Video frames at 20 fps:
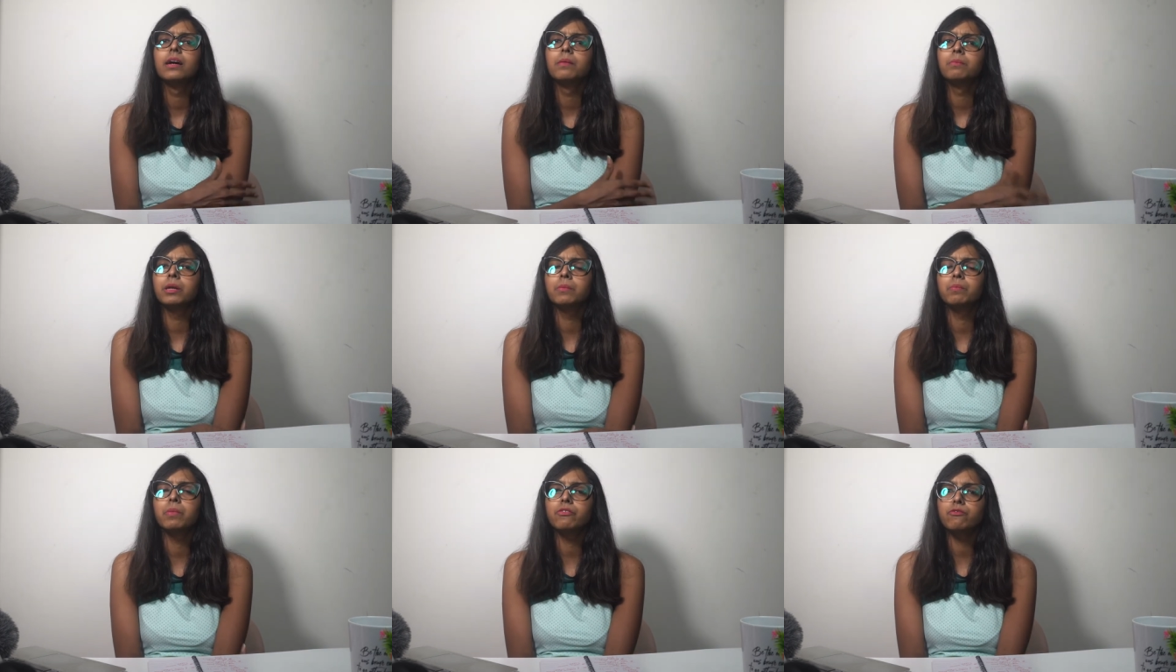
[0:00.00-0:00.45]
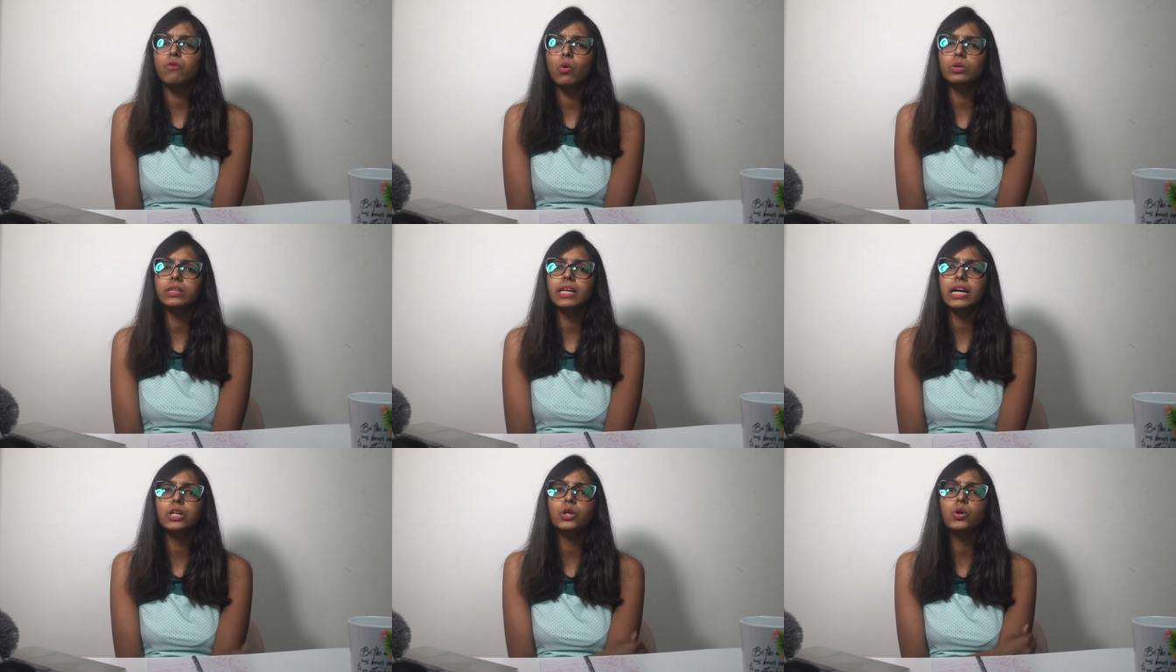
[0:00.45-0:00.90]
but before
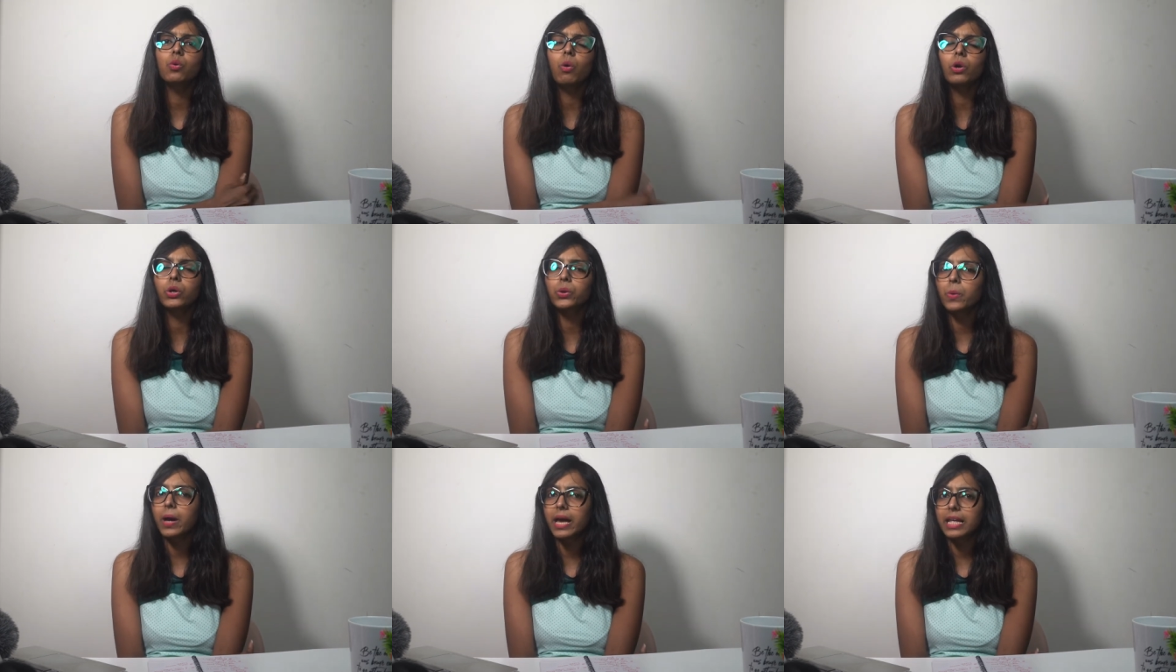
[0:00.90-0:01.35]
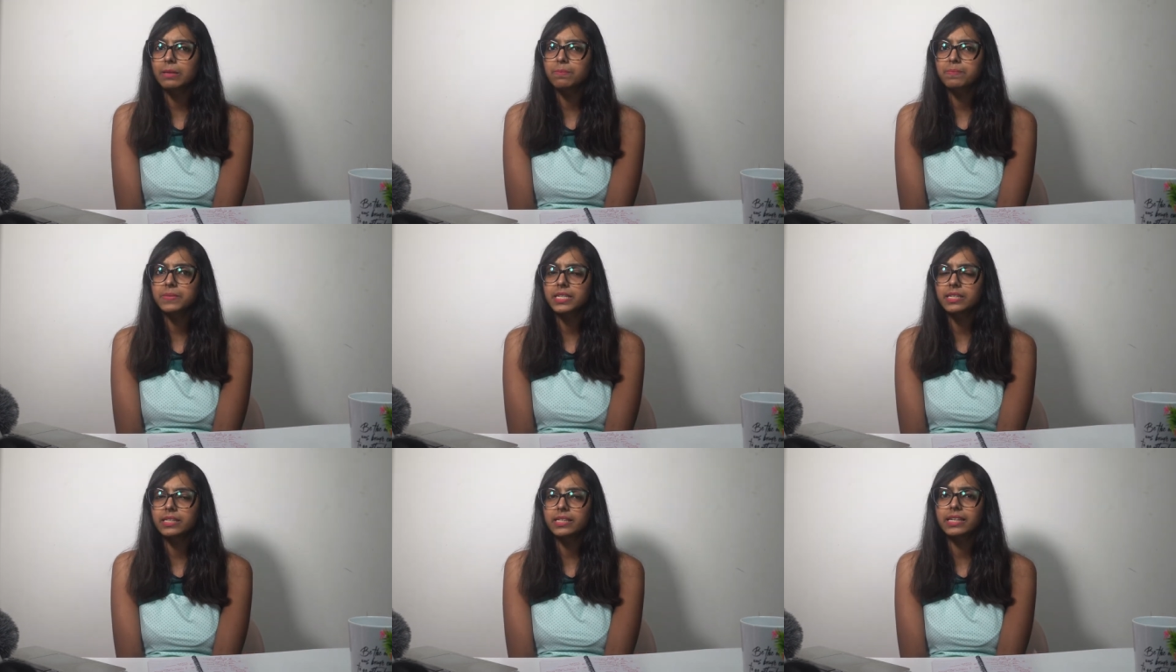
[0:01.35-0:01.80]
that, you want to help
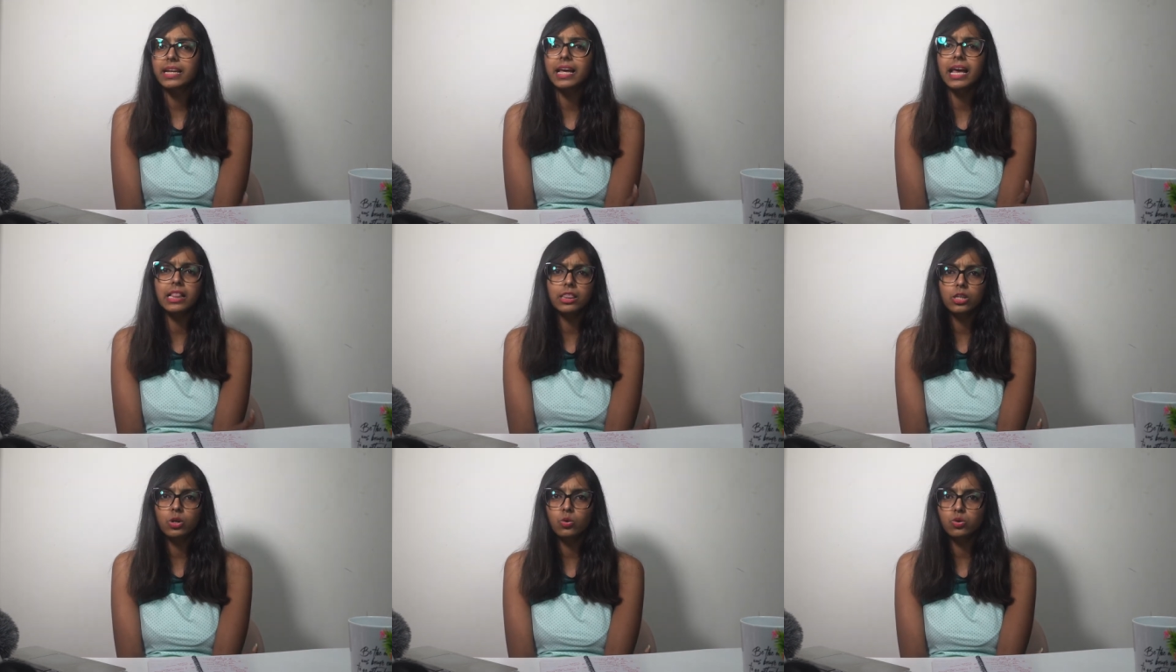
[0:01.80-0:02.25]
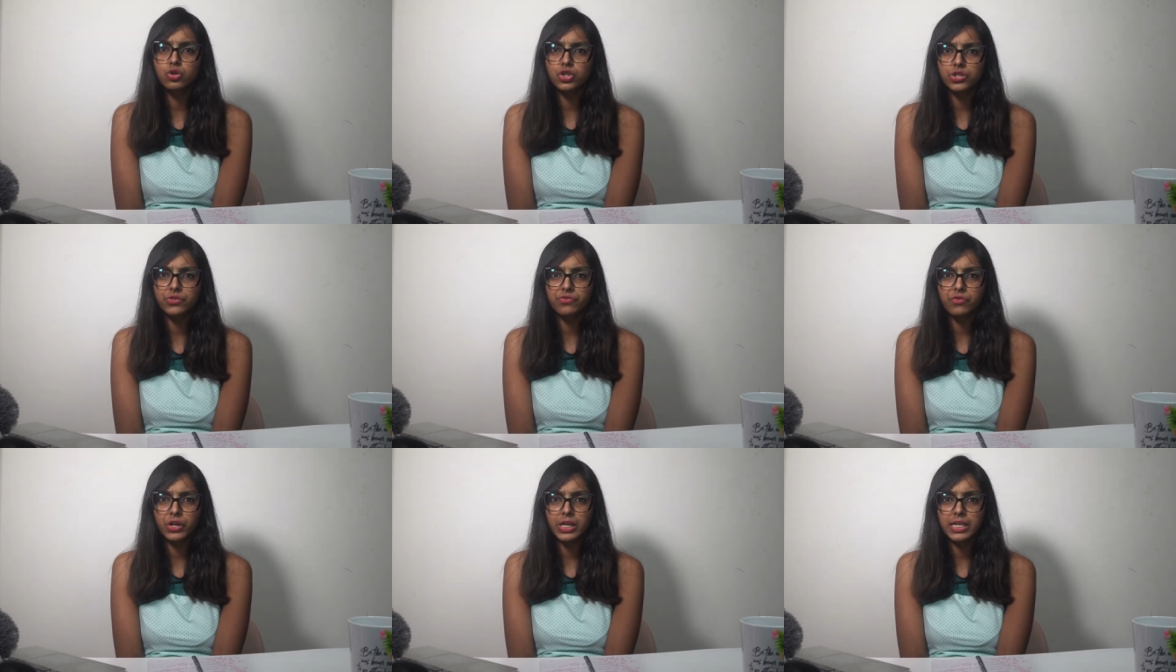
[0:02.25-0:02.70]
certain health
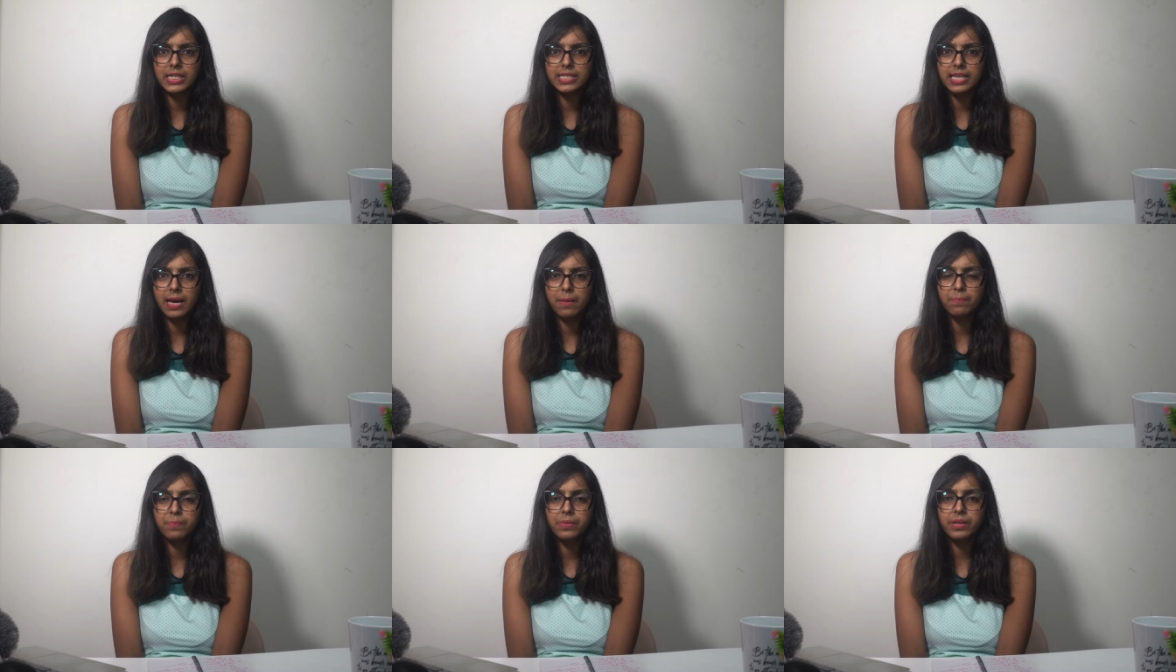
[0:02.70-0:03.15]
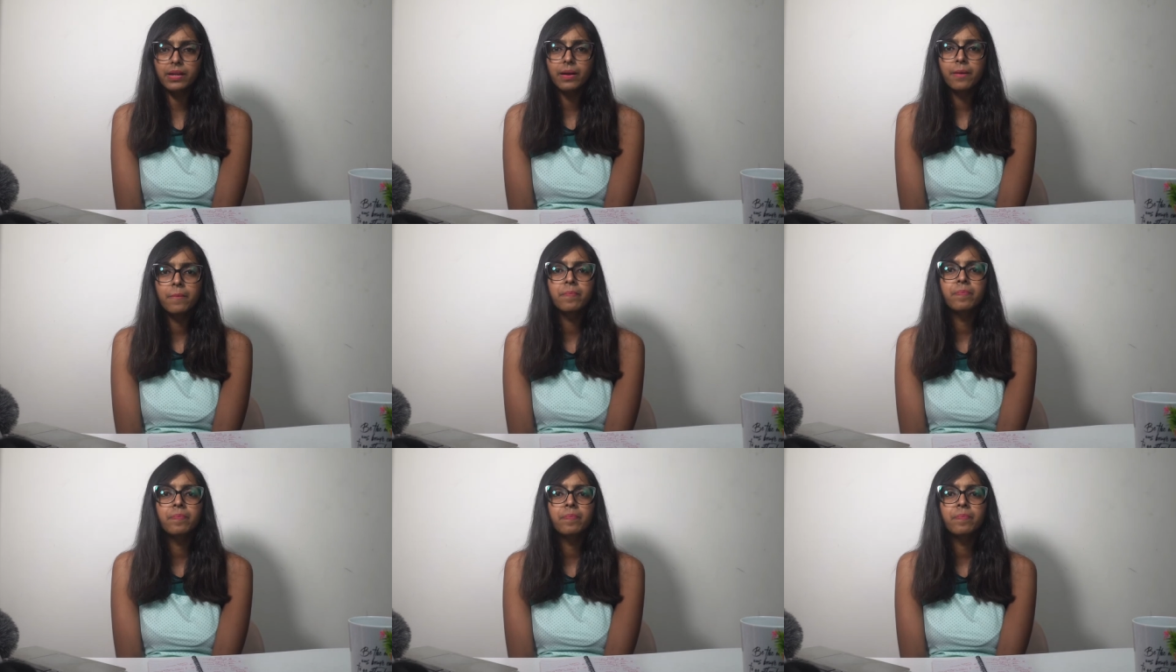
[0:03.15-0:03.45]
coaches, for example,